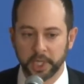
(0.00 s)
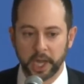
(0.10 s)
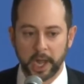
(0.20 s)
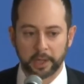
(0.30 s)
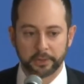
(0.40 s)

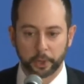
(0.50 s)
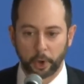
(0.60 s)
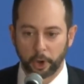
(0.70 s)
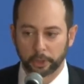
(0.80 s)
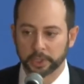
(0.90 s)
There
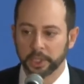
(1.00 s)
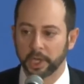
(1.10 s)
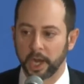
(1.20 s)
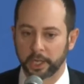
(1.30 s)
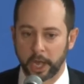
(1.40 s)
are
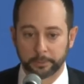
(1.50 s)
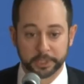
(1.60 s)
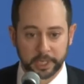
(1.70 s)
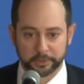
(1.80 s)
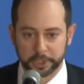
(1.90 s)

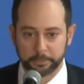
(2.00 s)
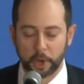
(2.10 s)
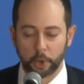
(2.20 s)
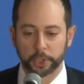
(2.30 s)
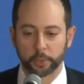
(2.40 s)
economies, obviously
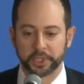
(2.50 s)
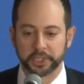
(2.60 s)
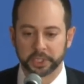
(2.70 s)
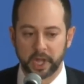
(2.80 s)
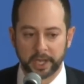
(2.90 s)
Poland with the
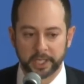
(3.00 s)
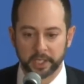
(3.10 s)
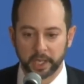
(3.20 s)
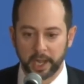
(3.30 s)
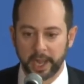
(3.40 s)

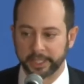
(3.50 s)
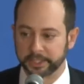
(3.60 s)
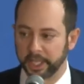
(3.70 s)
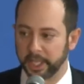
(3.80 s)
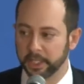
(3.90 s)
zloty
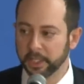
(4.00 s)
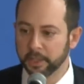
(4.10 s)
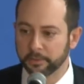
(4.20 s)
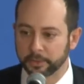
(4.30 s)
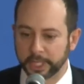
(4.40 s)
has a
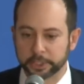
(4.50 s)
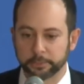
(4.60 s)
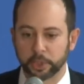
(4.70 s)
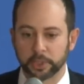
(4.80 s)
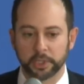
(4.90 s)

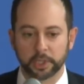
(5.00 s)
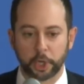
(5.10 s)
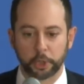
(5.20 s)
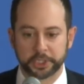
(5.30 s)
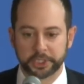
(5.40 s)
flexible
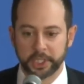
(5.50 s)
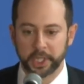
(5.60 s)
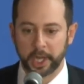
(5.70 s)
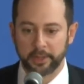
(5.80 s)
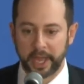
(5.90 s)
currency
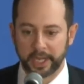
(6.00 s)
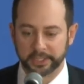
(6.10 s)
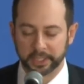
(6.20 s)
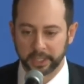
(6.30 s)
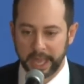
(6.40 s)
that
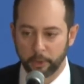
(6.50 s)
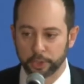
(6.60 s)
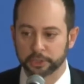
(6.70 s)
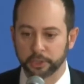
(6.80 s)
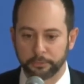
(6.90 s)
is
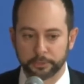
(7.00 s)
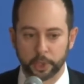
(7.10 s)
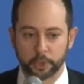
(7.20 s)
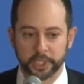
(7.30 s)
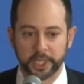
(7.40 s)
allowed to
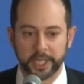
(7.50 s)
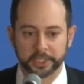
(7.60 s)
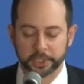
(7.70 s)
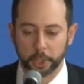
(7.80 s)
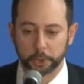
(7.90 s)
float
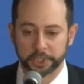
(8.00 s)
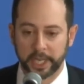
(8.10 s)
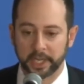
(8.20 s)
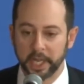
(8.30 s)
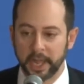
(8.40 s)
against those
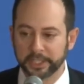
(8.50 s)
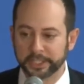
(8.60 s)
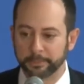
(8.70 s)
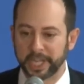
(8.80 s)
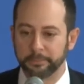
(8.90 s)
that
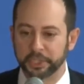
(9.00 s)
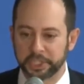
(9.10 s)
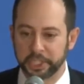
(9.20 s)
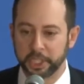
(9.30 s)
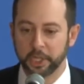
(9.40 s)
sometimes
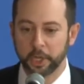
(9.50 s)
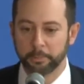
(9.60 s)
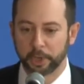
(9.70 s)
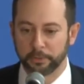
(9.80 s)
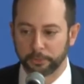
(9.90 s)
see
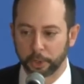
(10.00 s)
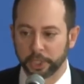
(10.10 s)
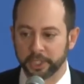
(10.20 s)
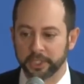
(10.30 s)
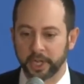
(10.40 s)

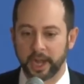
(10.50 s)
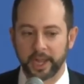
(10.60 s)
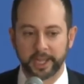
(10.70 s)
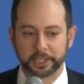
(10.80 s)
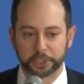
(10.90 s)
perverted
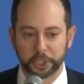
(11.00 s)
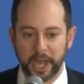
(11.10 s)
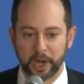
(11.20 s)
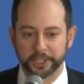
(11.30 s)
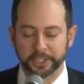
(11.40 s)

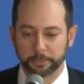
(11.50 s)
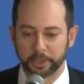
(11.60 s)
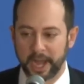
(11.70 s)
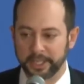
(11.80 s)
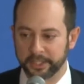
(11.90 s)
externalities
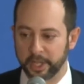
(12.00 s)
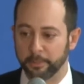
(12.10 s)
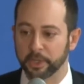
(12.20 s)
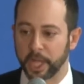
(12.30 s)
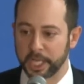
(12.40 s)
applied to
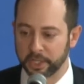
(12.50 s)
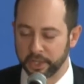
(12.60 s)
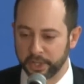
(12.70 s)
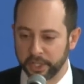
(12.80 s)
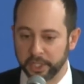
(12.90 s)
them, like
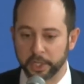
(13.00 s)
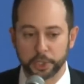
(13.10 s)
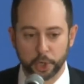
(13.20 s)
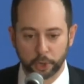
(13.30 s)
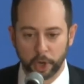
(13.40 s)
the
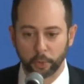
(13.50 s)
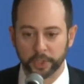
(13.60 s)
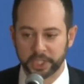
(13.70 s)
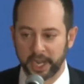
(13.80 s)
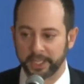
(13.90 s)
euro,
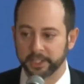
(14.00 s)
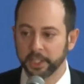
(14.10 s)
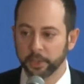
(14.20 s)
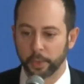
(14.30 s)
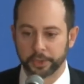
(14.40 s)
which had,
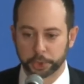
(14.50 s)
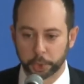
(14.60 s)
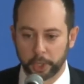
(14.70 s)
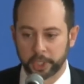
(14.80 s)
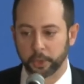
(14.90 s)
with the
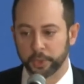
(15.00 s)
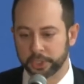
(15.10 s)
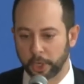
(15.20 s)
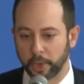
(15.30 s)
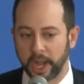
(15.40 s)
troika, we
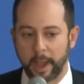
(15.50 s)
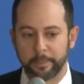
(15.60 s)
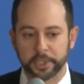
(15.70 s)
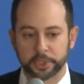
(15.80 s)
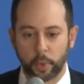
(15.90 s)
saw what
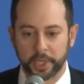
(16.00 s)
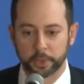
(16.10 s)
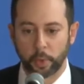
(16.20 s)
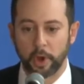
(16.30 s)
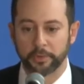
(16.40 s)
happened in
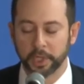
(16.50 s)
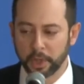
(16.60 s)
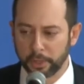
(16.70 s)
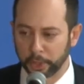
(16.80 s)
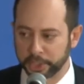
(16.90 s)

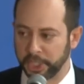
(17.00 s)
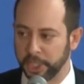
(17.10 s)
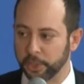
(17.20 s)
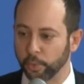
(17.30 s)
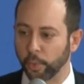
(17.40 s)

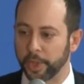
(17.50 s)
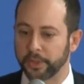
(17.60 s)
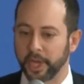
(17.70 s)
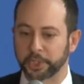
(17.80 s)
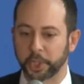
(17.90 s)
2012-13
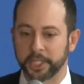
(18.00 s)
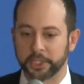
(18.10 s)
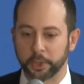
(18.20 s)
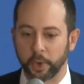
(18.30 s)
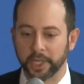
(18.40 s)
with trying
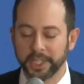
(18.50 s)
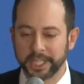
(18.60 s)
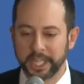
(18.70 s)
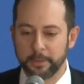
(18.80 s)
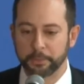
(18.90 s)
to
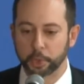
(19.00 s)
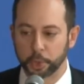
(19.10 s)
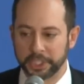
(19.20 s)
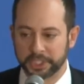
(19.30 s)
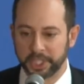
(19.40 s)
keep
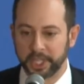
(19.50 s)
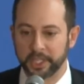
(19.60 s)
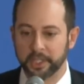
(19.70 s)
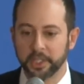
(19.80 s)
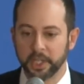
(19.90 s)
Greece
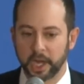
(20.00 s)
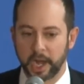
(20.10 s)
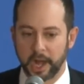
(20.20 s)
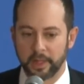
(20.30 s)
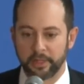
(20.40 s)
in.
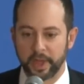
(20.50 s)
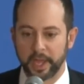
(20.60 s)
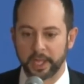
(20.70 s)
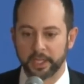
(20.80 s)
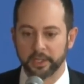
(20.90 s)

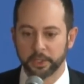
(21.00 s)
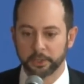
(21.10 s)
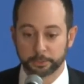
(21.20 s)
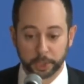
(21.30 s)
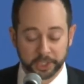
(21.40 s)
They
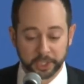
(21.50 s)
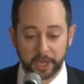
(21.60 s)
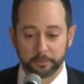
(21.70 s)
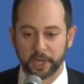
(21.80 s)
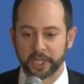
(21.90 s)
printed a
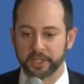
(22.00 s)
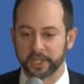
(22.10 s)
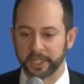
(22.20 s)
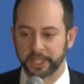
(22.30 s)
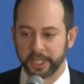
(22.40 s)
lot of money.
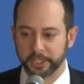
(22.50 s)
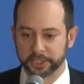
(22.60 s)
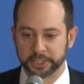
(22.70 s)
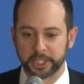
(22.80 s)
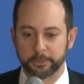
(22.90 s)
They
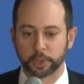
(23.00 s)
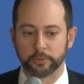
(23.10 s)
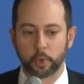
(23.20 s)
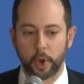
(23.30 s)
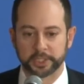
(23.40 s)
engaged in the same
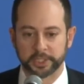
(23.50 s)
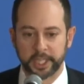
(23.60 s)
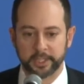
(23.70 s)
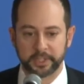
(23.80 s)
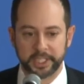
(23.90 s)
sort of
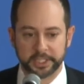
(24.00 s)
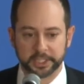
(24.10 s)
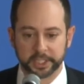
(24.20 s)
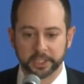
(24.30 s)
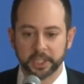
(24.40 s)
quantitative
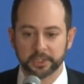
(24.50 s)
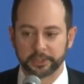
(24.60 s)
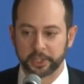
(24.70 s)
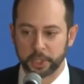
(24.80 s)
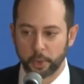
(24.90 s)
easing
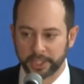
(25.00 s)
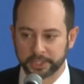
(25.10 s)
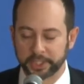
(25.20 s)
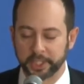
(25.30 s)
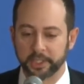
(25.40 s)
that the
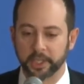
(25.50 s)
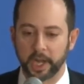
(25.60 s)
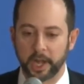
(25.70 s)
US did.